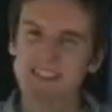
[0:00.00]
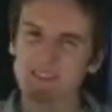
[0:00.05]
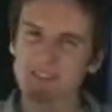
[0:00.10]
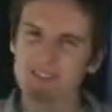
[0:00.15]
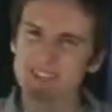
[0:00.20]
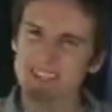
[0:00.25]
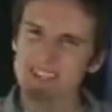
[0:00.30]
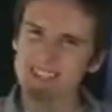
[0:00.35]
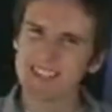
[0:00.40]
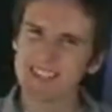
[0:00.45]
are
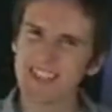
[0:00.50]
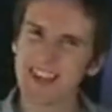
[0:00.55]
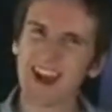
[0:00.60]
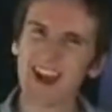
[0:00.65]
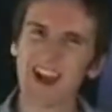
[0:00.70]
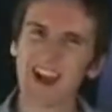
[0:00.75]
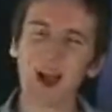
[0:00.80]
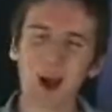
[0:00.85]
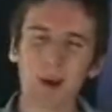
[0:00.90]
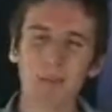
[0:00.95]
just a
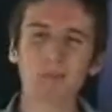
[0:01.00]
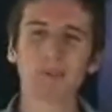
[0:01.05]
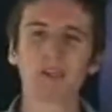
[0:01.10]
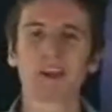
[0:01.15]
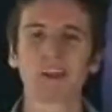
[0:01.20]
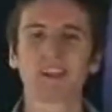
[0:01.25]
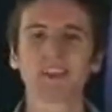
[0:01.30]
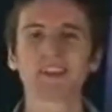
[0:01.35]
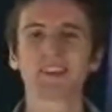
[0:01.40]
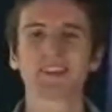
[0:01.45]
couple
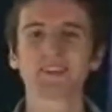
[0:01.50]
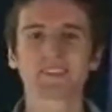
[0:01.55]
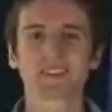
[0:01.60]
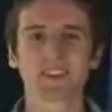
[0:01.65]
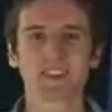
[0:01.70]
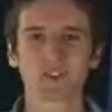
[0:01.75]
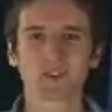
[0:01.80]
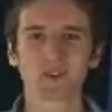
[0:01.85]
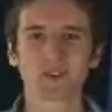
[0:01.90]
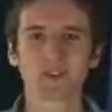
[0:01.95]
ideas to
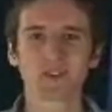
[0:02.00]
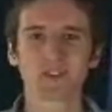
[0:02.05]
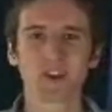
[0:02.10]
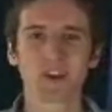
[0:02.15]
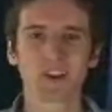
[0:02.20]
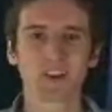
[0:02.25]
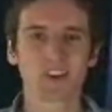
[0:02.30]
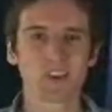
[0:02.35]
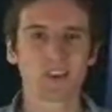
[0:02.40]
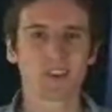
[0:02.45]
get you
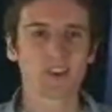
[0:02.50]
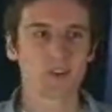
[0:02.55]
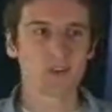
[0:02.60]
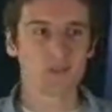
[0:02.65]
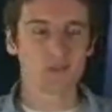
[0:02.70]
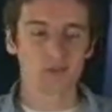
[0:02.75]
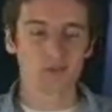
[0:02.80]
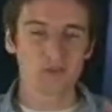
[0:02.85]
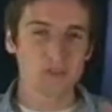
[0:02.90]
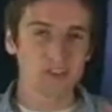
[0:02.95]
started.
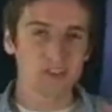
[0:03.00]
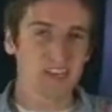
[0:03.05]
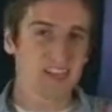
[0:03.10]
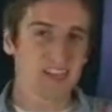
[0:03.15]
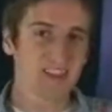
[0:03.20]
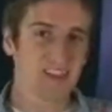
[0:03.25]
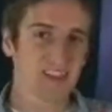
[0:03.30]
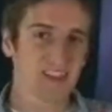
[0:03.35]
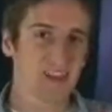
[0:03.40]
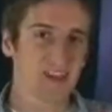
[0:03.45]

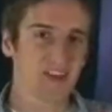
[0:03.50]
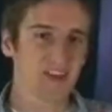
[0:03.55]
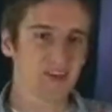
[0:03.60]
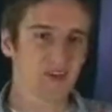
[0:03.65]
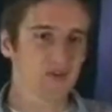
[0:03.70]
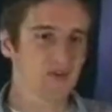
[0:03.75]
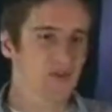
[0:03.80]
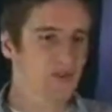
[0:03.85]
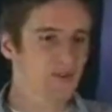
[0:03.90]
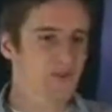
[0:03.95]
Really,
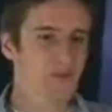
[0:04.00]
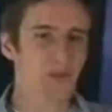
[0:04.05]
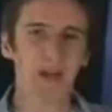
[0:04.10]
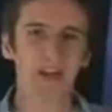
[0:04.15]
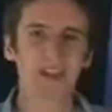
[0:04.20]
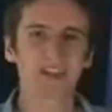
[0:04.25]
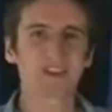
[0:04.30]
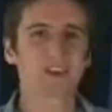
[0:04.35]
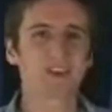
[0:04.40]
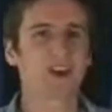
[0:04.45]
you can
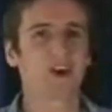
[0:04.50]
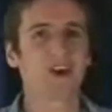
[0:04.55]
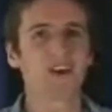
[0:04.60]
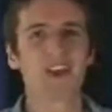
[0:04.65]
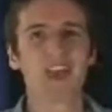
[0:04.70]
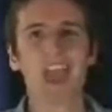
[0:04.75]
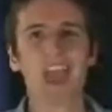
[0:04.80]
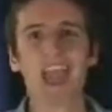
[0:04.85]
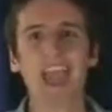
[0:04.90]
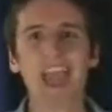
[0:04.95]
plant a card
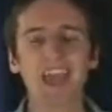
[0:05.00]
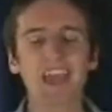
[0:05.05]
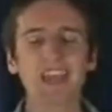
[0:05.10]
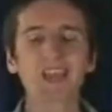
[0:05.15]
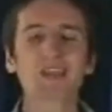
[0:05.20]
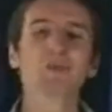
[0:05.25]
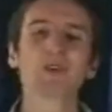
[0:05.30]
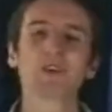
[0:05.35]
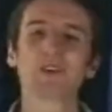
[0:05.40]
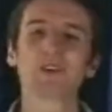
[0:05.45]

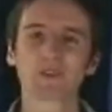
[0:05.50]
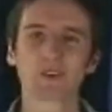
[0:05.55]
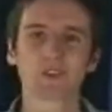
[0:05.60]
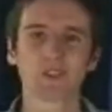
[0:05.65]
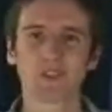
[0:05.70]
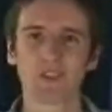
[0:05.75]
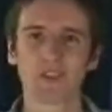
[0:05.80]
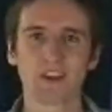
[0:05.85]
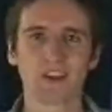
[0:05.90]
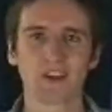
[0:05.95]
anywhere you can
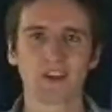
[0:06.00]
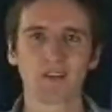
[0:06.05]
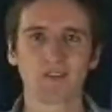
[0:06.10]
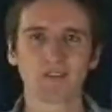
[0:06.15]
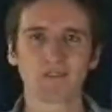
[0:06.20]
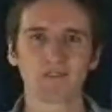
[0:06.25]
think of.